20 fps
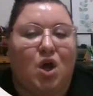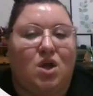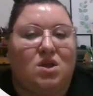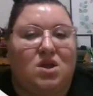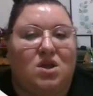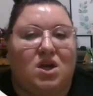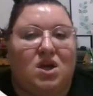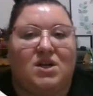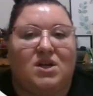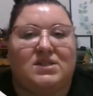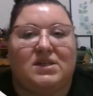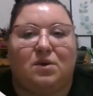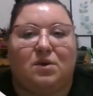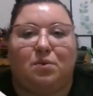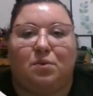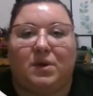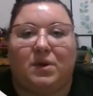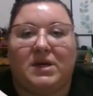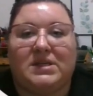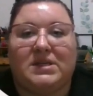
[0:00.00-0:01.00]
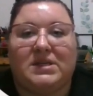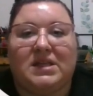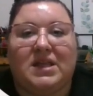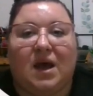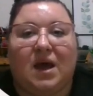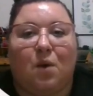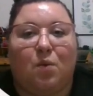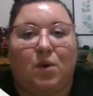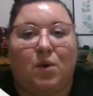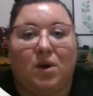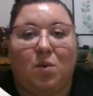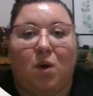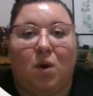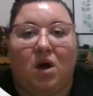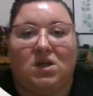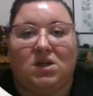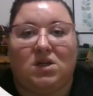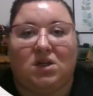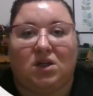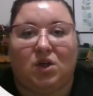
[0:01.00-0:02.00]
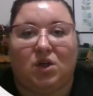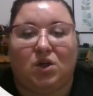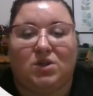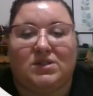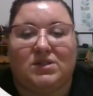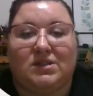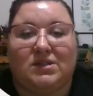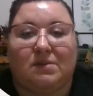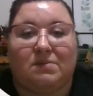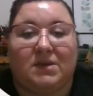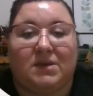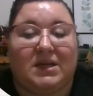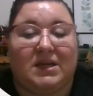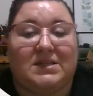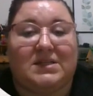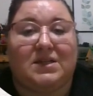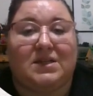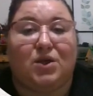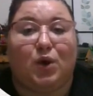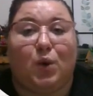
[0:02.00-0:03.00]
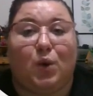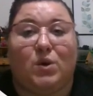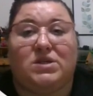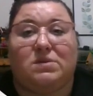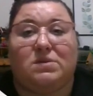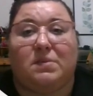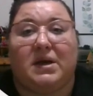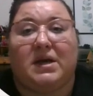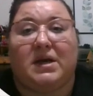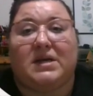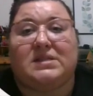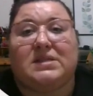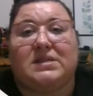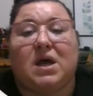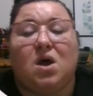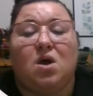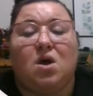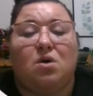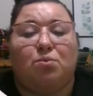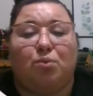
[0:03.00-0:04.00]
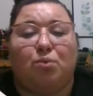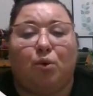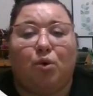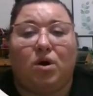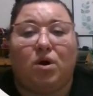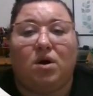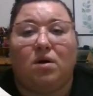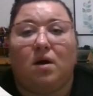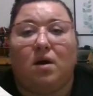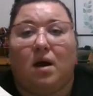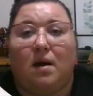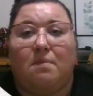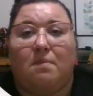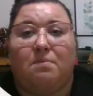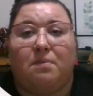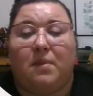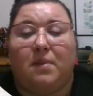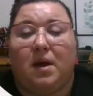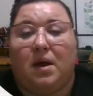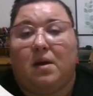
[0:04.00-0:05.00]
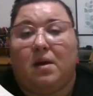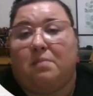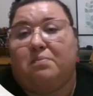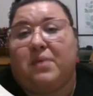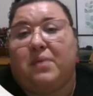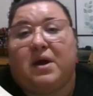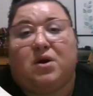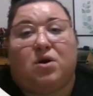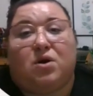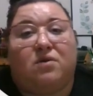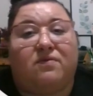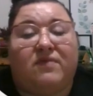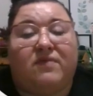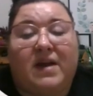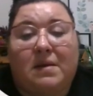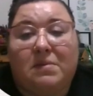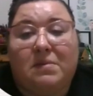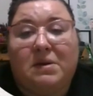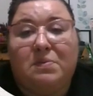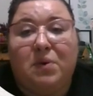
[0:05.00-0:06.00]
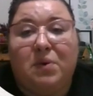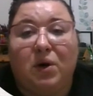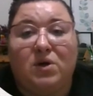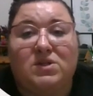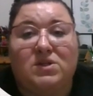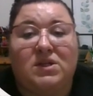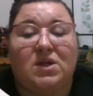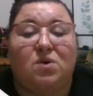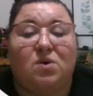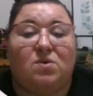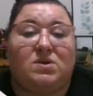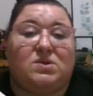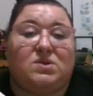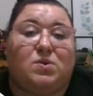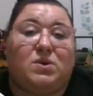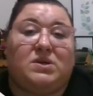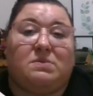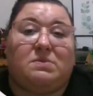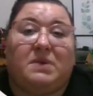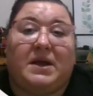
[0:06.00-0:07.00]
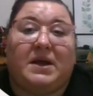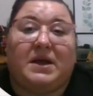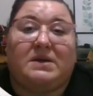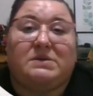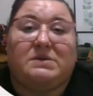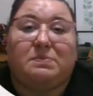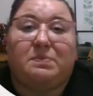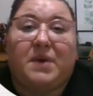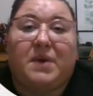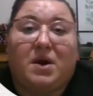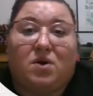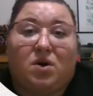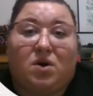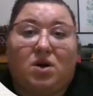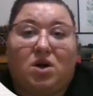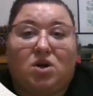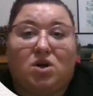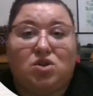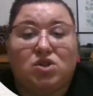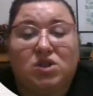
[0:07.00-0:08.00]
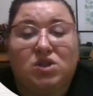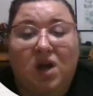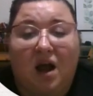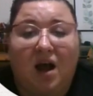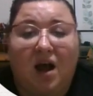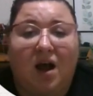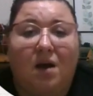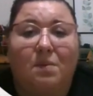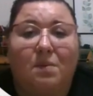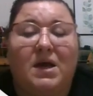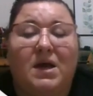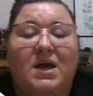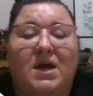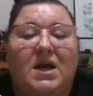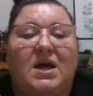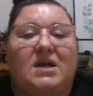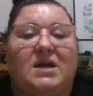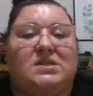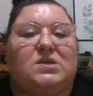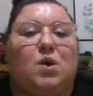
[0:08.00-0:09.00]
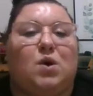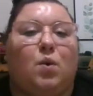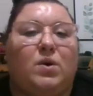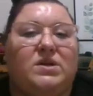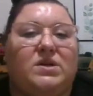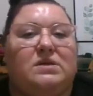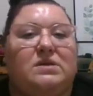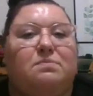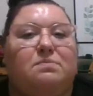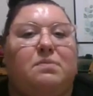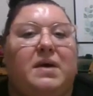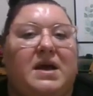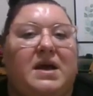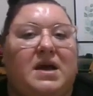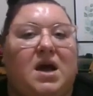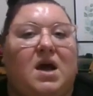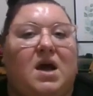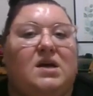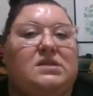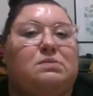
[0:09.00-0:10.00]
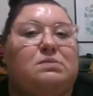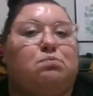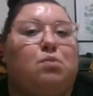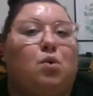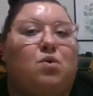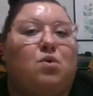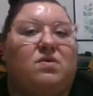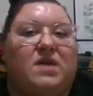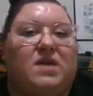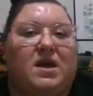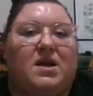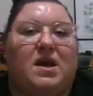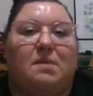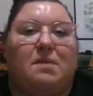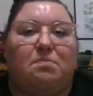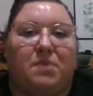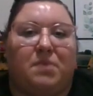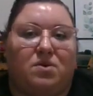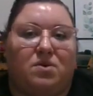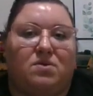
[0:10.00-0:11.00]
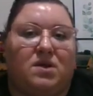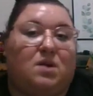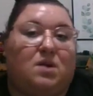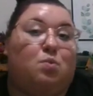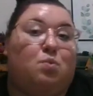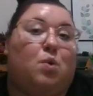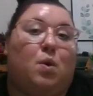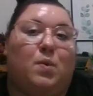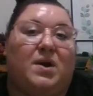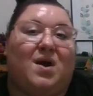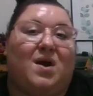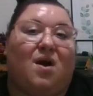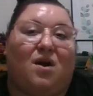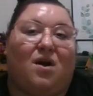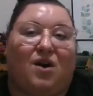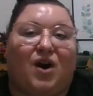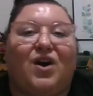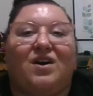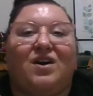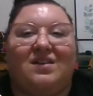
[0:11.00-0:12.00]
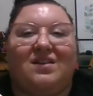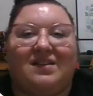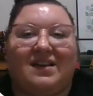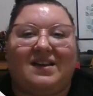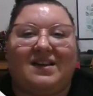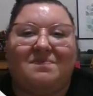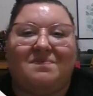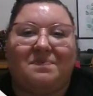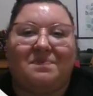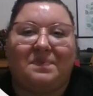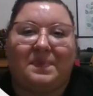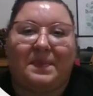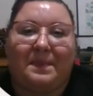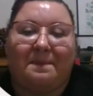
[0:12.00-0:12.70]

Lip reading: There's a reason that we want to learn something. It's either going to make us a better family person, or it's going to make us better at our job. It's going to make us more than and better than what we are currently.